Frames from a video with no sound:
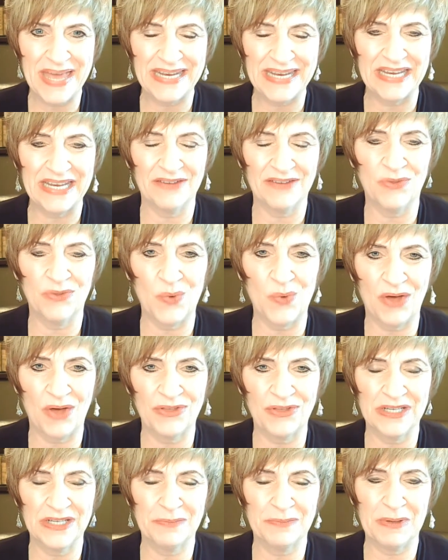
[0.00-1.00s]
of the
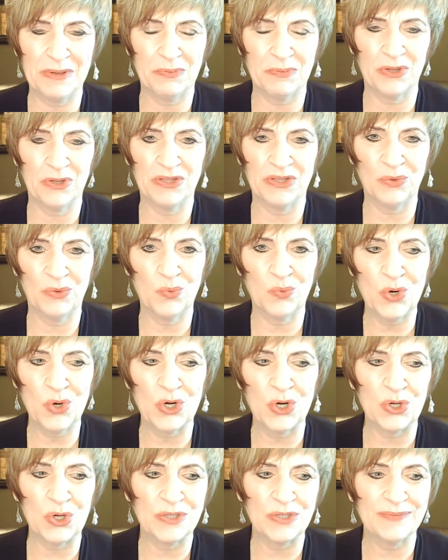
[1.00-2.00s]
wealthiest people in the
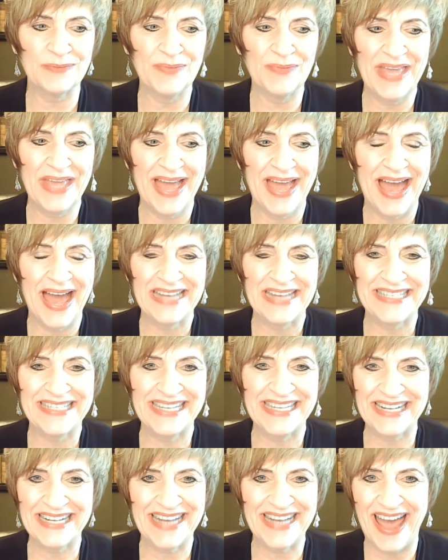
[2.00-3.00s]
world
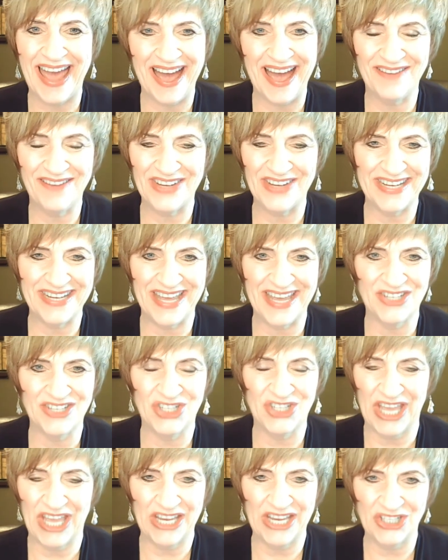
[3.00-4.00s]
didn't have any
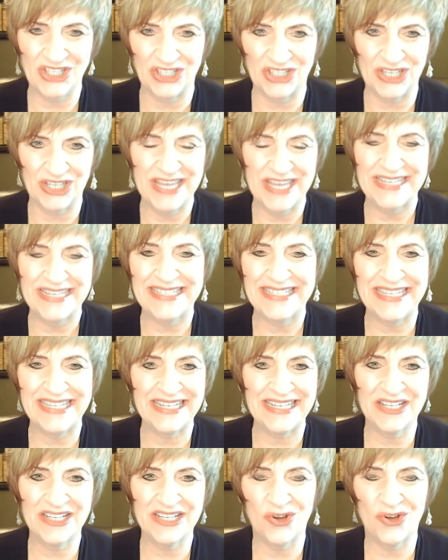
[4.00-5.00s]
education,
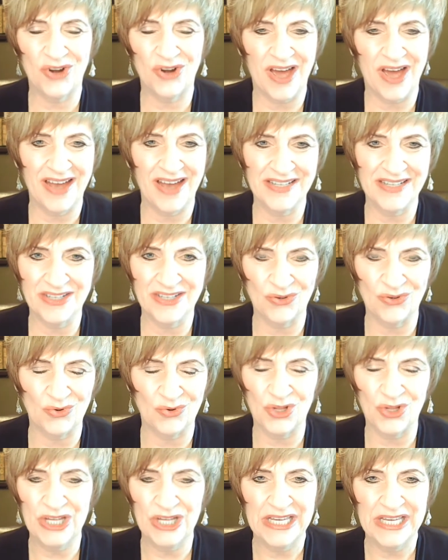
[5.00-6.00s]
didn't go to high
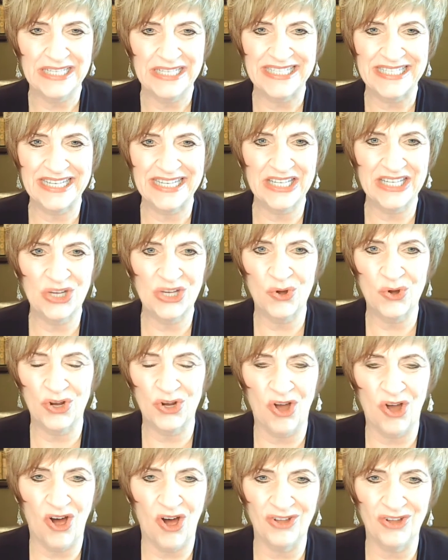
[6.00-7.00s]
school, didn't go to
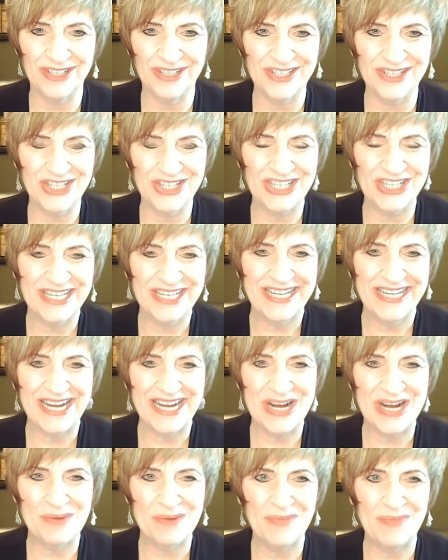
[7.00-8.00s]
college.
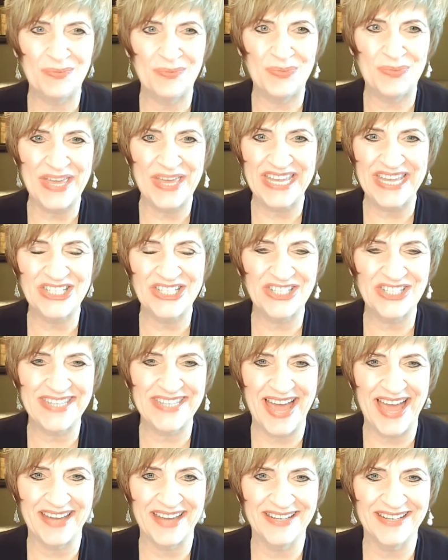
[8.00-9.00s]
They just
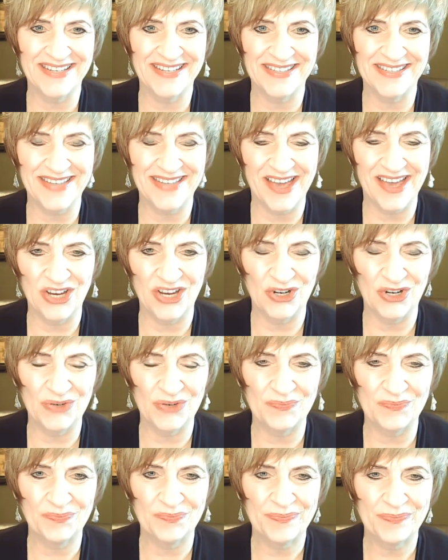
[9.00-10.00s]
had a desire.
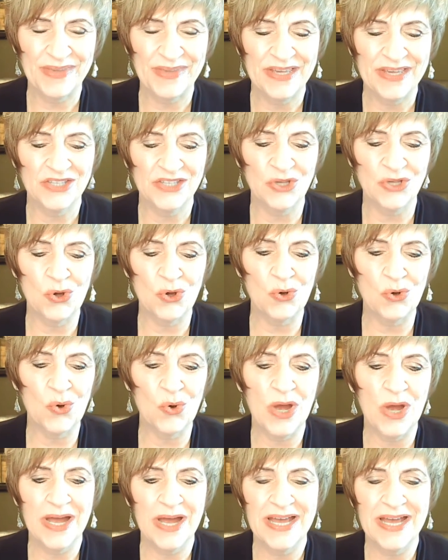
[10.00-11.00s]

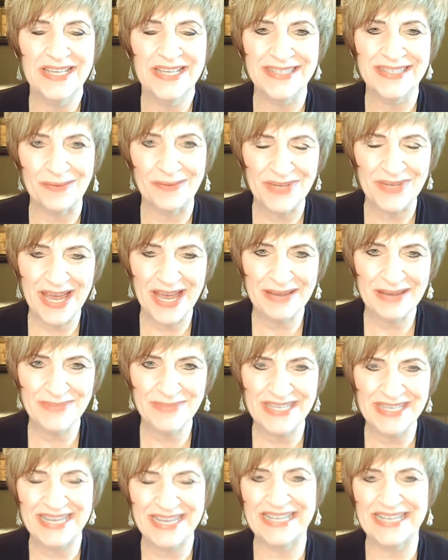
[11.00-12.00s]
So
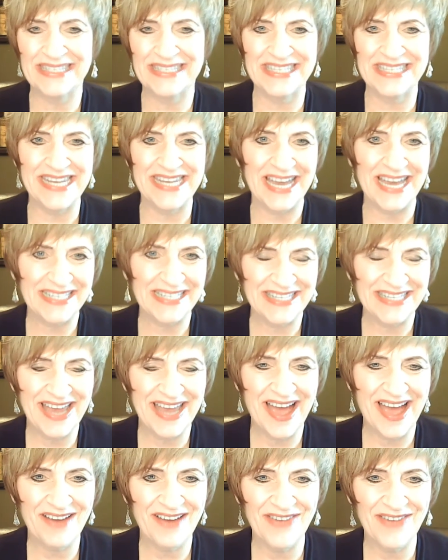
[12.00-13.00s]
Sometimes it's nice to
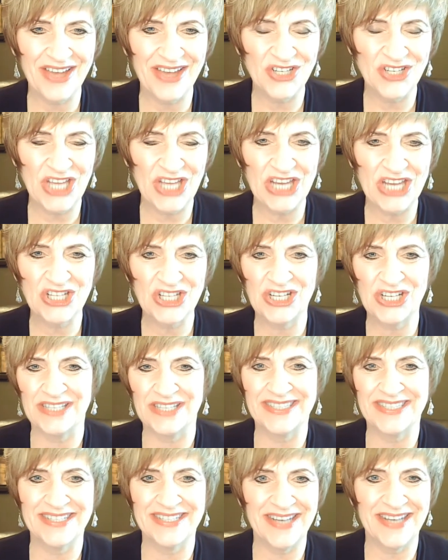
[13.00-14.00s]
have education.
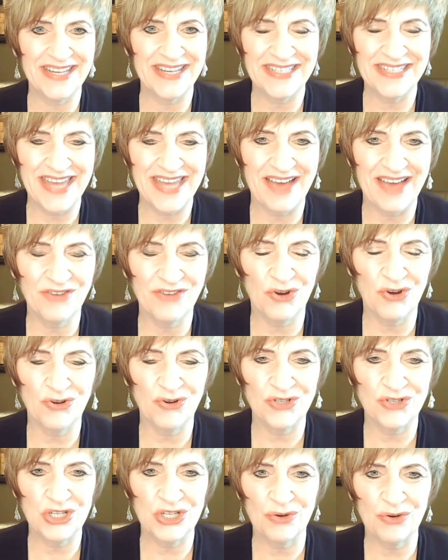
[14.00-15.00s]
It's nice to have a
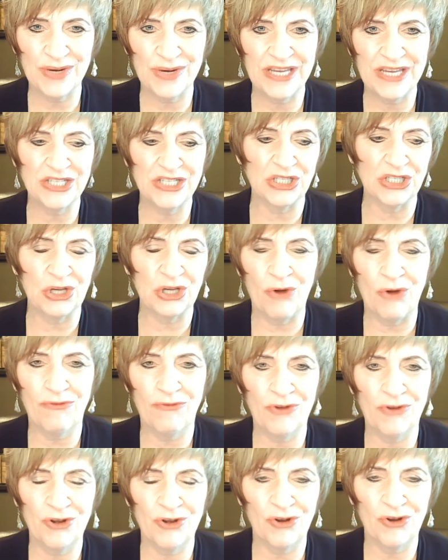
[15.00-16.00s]
degree to go
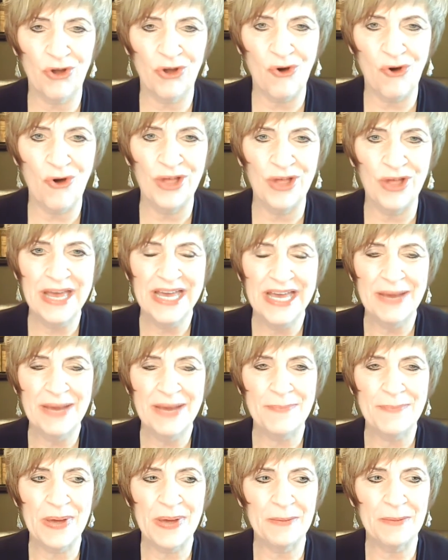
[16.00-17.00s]
for your goal.
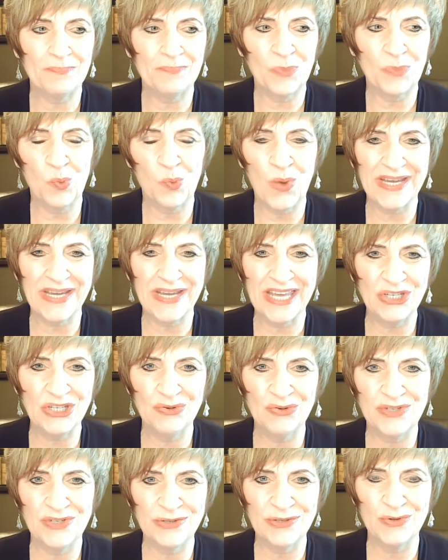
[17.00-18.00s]
But what can
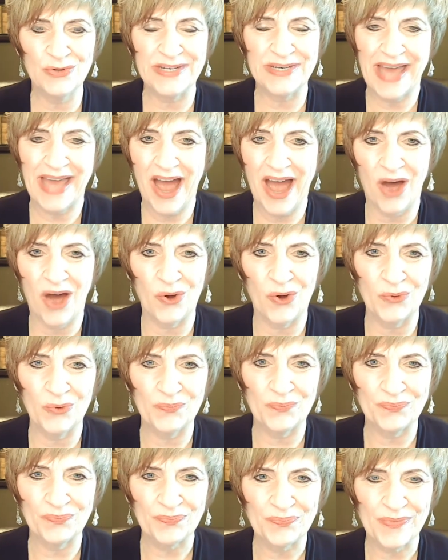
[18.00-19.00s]
you do now
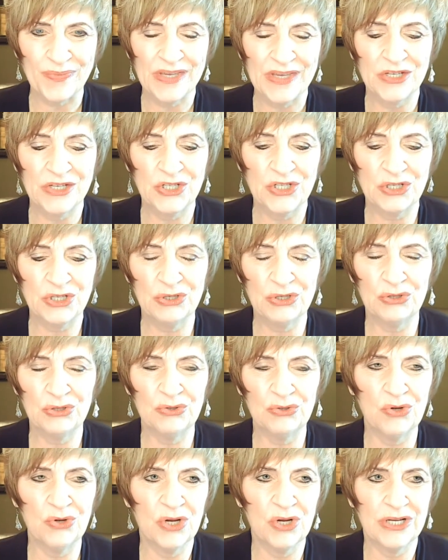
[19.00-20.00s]

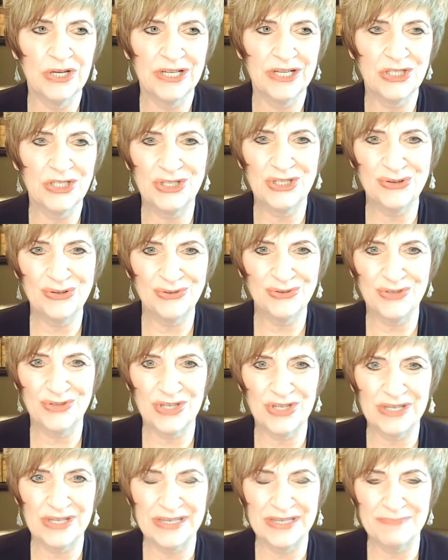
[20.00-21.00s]
to to
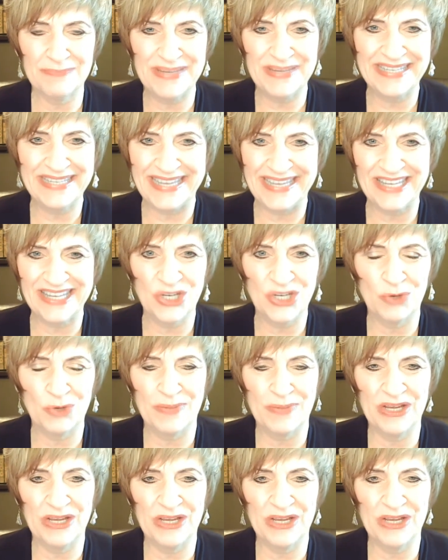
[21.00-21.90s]
begin your big